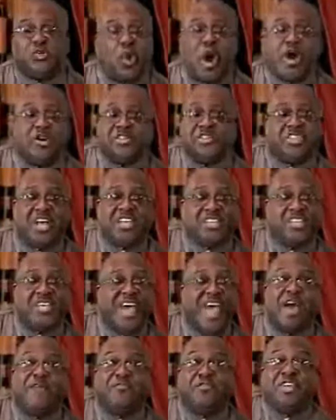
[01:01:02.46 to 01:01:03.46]
worse does it
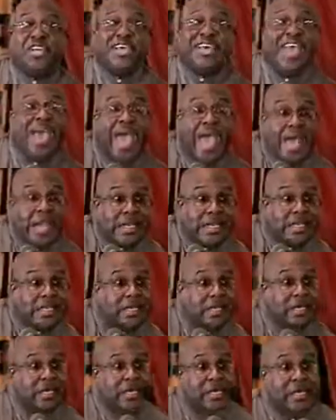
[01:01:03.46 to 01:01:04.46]
have to get?
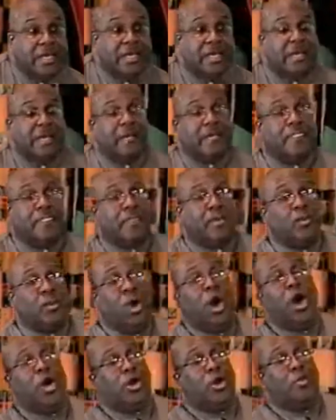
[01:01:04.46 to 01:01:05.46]

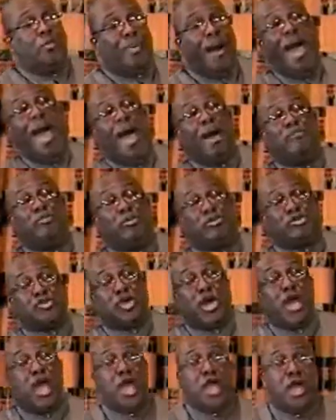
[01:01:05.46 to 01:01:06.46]
Well, the Bible
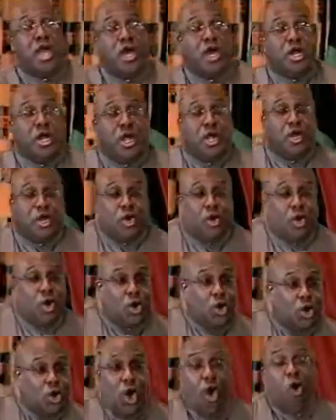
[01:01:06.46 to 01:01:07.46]
says
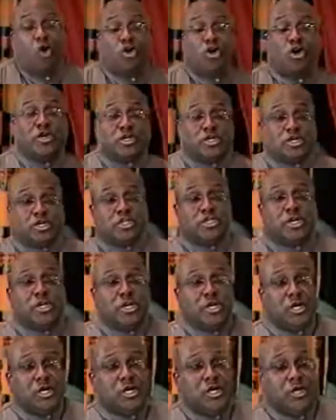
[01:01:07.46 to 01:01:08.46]
that locusts
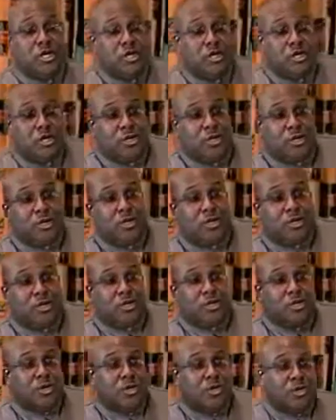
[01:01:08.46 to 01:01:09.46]

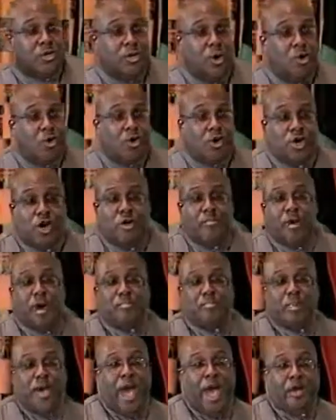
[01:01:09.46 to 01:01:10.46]
gonna come
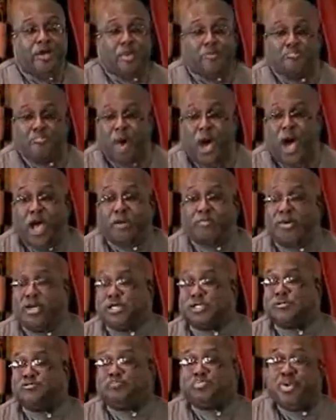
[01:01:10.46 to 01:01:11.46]
up out the
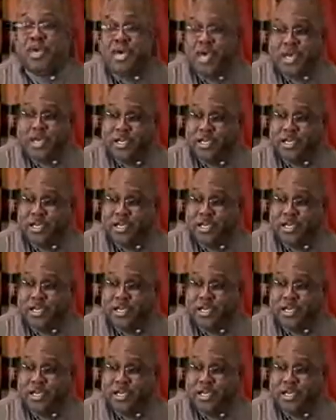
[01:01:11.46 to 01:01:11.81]
bottomless pit